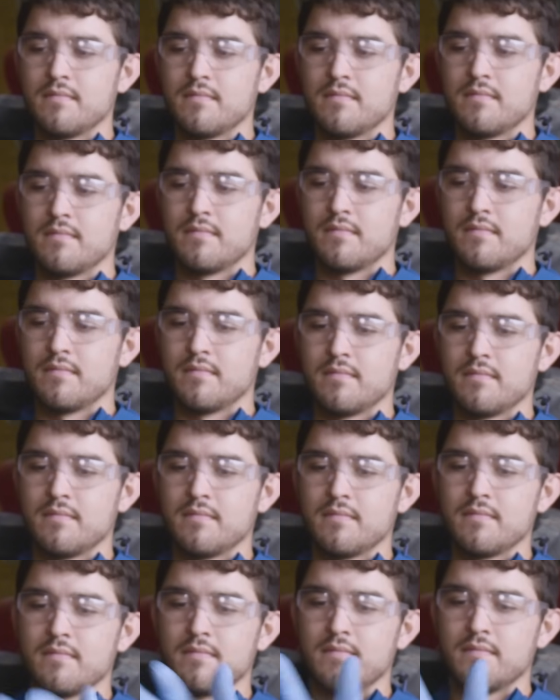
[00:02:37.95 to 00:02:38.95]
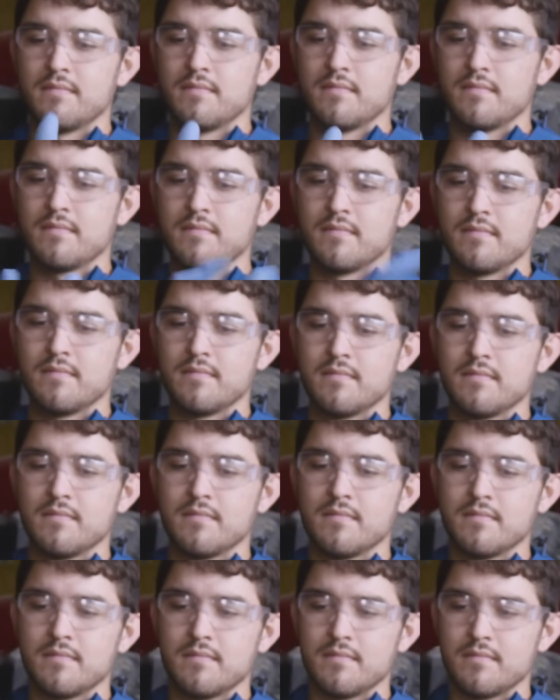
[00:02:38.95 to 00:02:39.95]

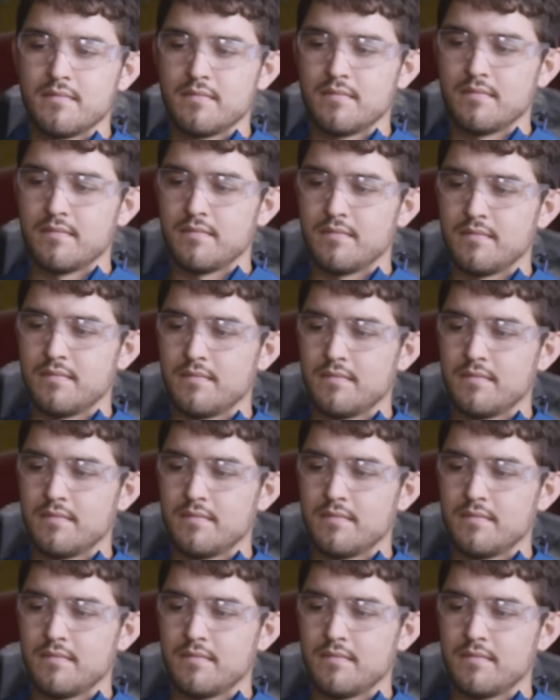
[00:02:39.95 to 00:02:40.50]
[no speech]